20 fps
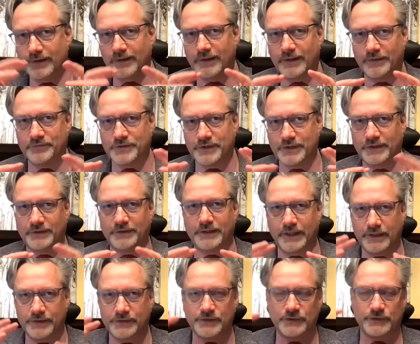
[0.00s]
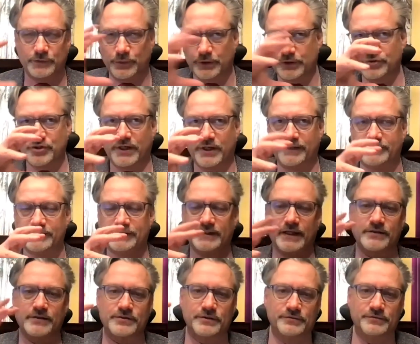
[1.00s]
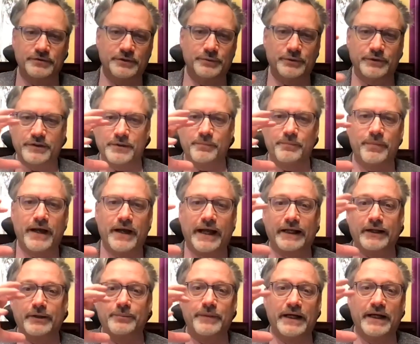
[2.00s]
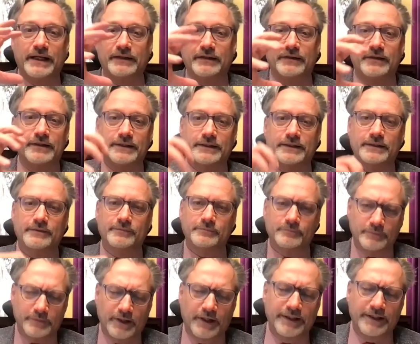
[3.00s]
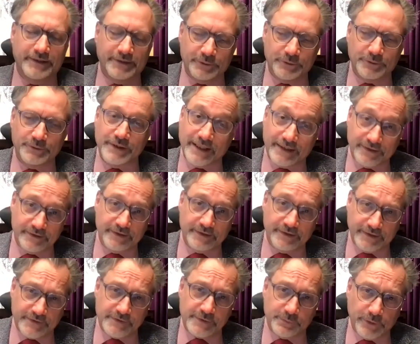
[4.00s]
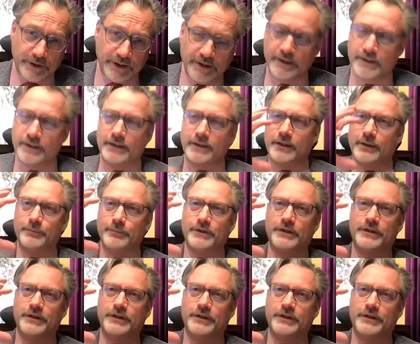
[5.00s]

I've seen cases with gyrate atrophy with a Pac-Man-like. I know that dates me, but